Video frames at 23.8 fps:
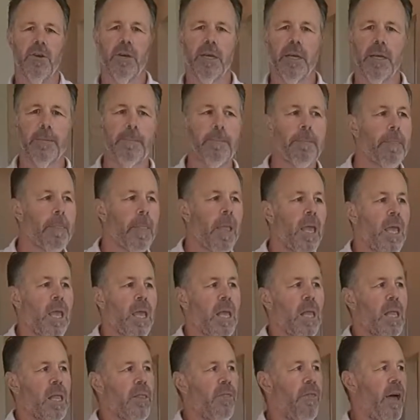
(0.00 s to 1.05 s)
area,
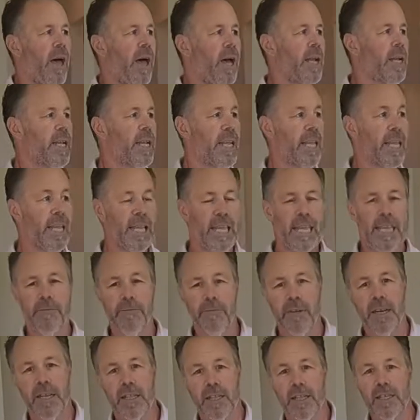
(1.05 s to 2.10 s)
that
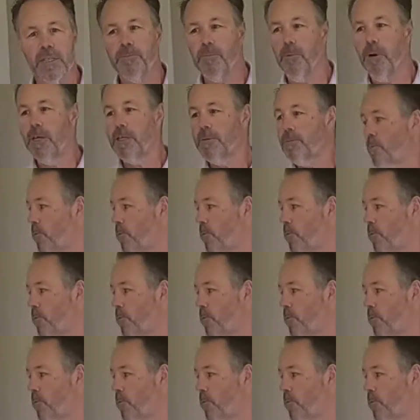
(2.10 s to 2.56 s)
even at this price